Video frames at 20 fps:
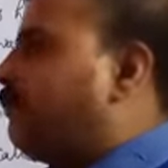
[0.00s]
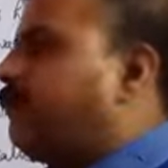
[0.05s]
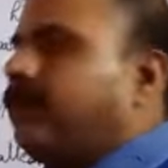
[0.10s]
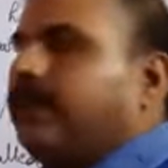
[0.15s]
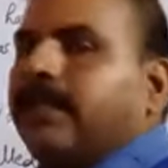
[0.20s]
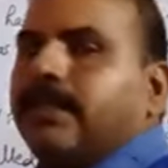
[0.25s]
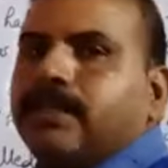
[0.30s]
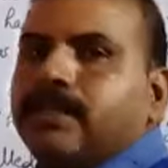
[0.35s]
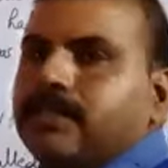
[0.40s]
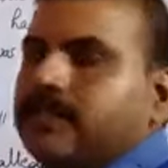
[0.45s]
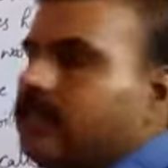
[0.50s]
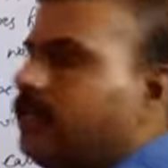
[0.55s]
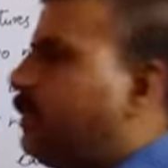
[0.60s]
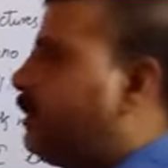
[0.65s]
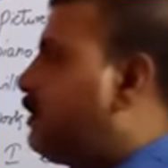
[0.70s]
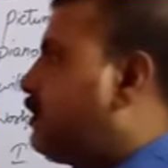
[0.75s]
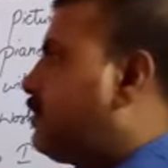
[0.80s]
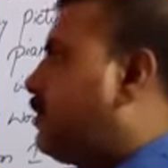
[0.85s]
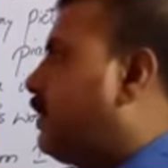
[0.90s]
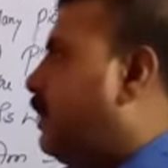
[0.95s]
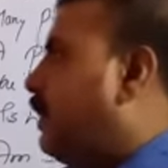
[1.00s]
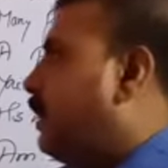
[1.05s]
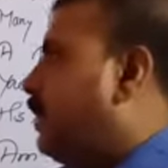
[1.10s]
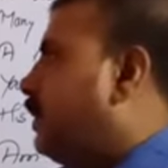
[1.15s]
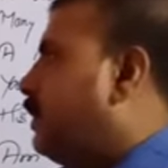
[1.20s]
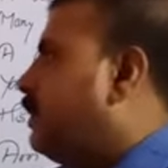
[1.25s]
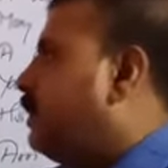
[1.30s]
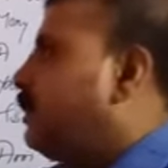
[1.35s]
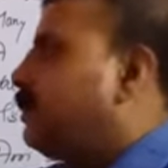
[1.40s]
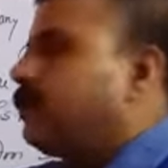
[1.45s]
finish is
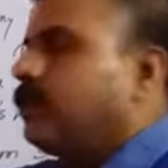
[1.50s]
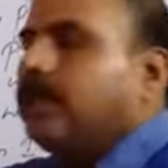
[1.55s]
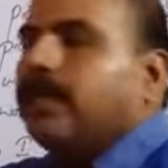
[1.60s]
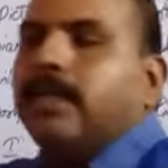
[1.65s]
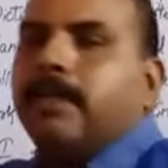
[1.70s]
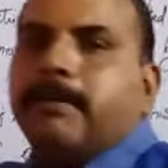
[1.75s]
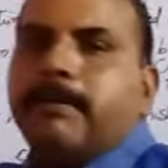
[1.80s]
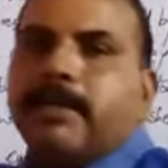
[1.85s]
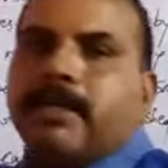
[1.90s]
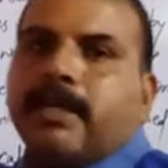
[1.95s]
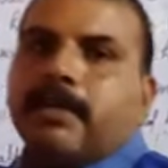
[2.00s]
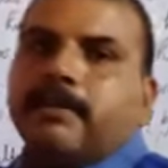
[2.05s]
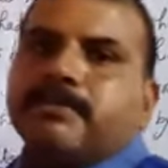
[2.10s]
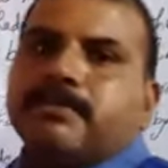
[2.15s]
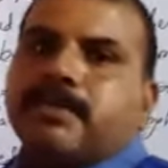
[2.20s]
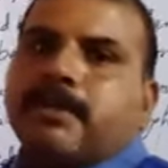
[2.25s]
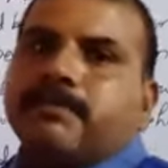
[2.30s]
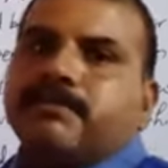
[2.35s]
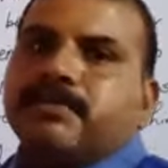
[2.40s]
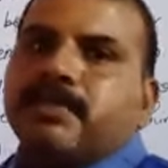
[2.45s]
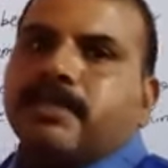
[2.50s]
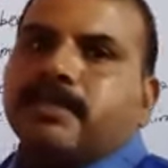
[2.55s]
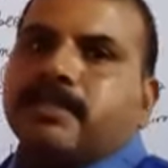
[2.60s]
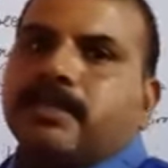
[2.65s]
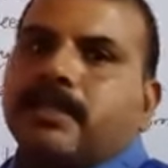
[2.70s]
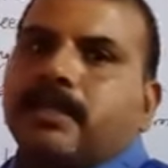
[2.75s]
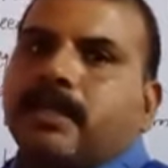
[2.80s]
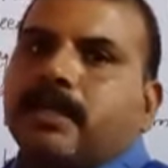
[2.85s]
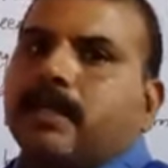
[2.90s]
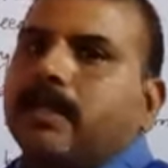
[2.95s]
he. He became subject
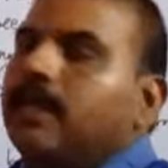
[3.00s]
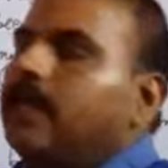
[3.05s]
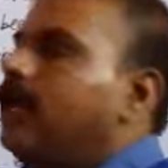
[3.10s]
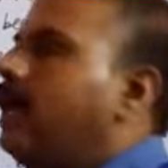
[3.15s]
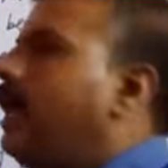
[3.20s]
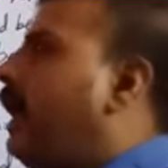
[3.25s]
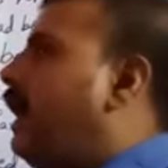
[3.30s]
here